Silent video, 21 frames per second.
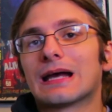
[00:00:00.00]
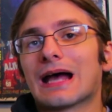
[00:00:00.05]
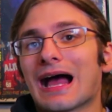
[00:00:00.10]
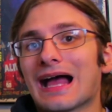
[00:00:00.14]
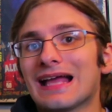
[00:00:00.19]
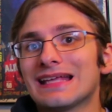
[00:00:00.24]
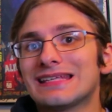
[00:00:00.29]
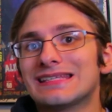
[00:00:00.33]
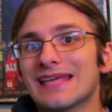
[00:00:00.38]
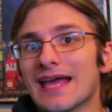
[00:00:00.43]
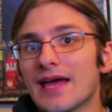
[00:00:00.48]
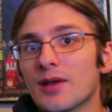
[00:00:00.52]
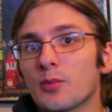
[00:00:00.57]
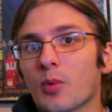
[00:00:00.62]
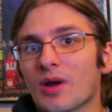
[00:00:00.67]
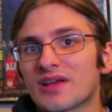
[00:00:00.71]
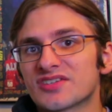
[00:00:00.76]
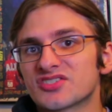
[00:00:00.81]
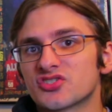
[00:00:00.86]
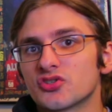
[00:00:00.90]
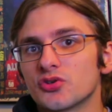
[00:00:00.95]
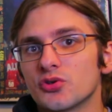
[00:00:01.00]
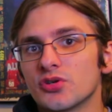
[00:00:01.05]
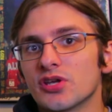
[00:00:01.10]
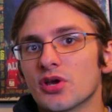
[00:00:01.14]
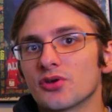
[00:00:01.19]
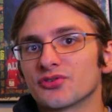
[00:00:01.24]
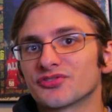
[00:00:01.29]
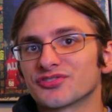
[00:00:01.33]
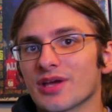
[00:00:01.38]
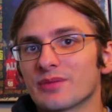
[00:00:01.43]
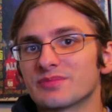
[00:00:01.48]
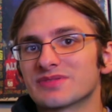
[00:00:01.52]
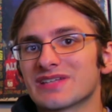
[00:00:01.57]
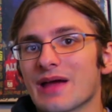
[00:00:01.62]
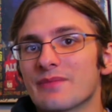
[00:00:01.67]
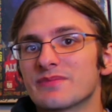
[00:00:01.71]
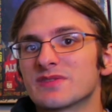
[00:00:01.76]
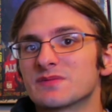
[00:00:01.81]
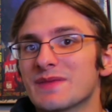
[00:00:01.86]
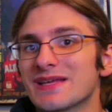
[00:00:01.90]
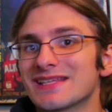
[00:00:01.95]
I get why studios
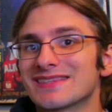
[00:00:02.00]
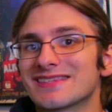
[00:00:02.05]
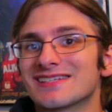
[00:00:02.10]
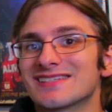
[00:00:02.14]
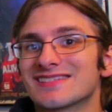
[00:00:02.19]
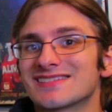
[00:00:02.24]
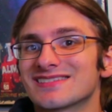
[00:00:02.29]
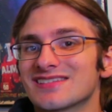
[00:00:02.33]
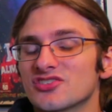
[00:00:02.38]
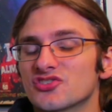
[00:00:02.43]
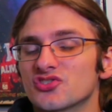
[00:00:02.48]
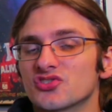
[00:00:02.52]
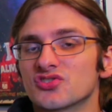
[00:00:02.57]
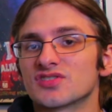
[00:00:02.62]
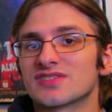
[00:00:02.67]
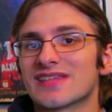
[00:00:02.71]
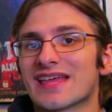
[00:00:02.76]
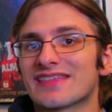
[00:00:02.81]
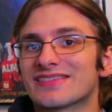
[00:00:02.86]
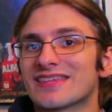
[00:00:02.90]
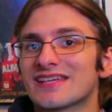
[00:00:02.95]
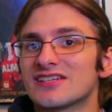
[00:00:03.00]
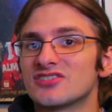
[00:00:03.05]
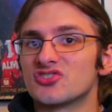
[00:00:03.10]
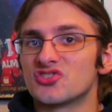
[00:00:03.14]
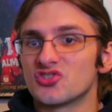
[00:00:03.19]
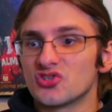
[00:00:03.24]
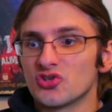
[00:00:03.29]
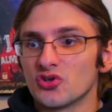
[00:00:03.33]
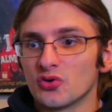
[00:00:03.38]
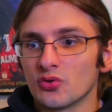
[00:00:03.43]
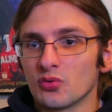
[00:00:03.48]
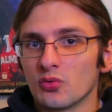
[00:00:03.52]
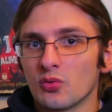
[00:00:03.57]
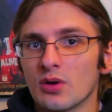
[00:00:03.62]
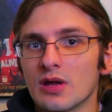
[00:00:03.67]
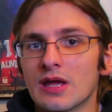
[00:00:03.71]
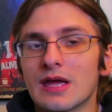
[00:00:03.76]
sometimes make the decisions that they do.